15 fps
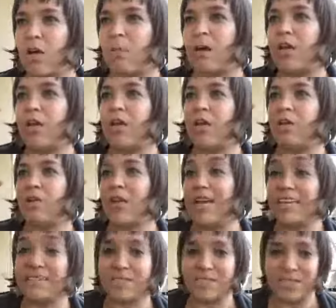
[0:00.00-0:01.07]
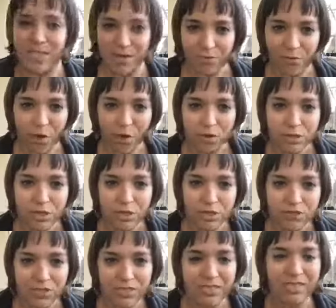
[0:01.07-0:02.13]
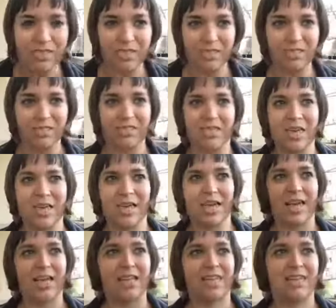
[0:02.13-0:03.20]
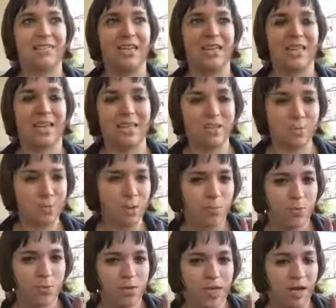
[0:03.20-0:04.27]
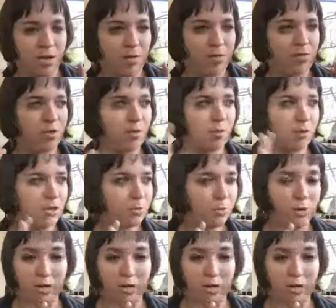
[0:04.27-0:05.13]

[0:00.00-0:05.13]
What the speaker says: want to talk about, like CFO services and things like that. These are people that, for the